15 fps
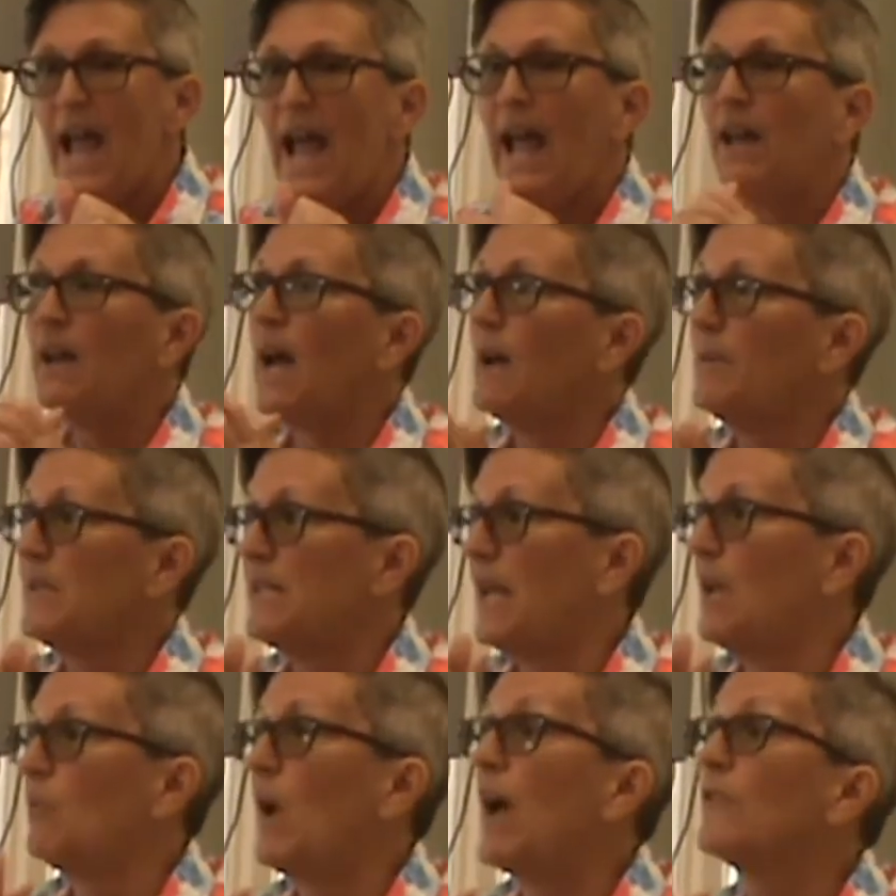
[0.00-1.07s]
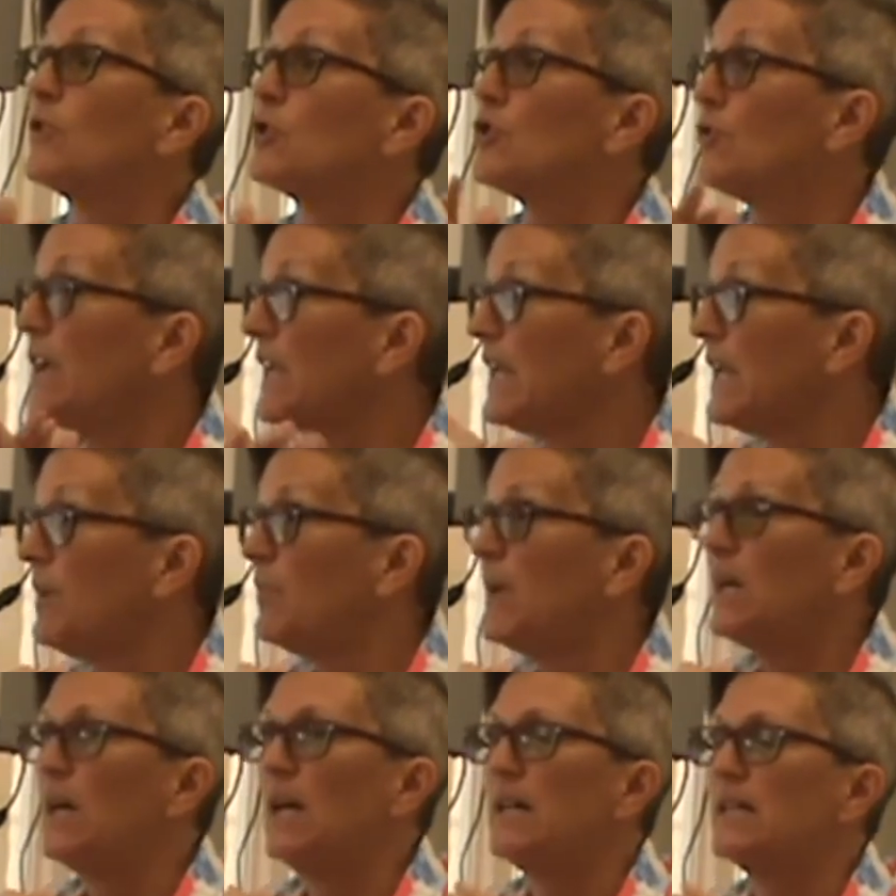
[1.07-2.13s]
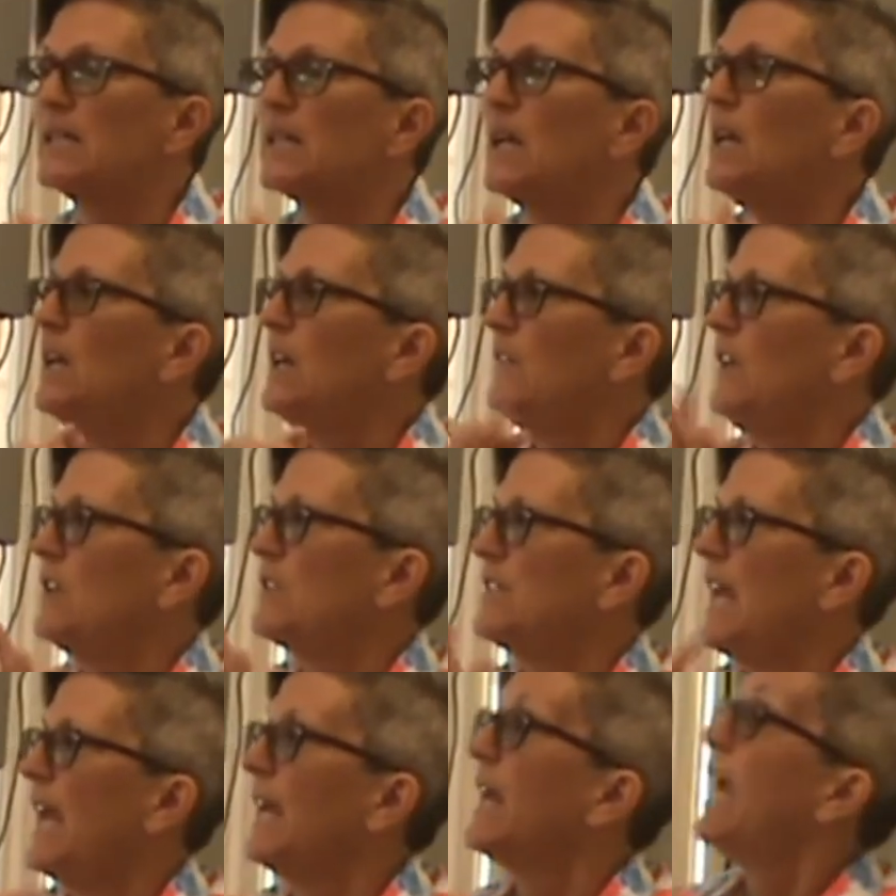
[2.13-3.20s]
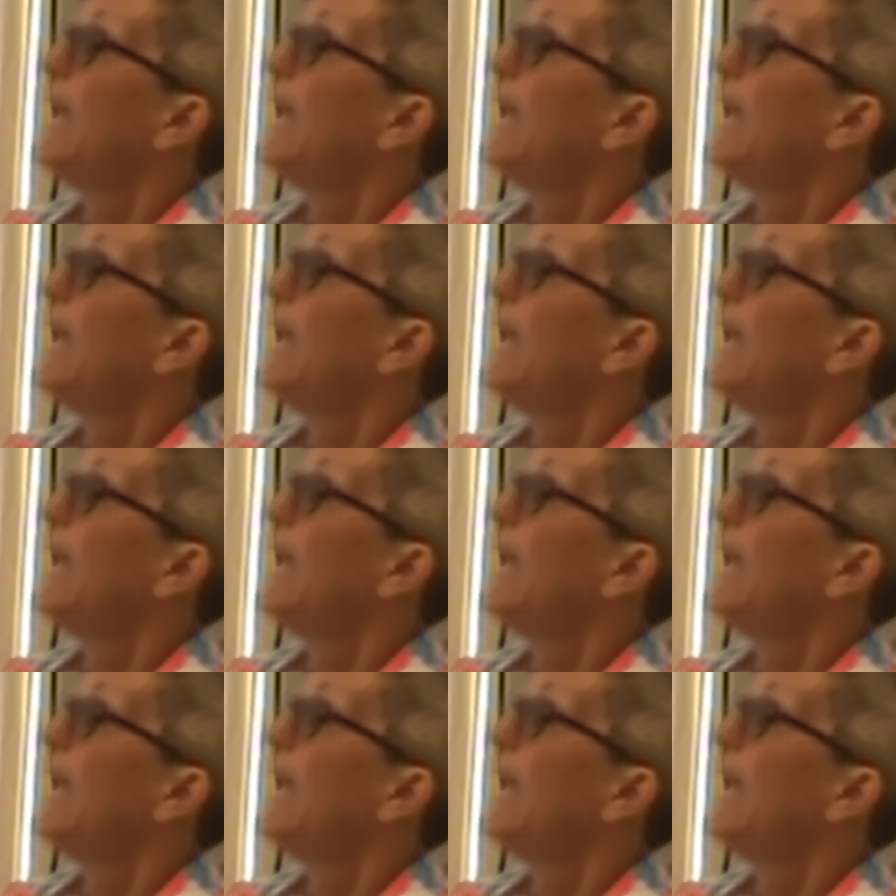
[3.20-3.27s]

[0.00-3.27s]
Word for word: and I would say rather tricky because they're saying,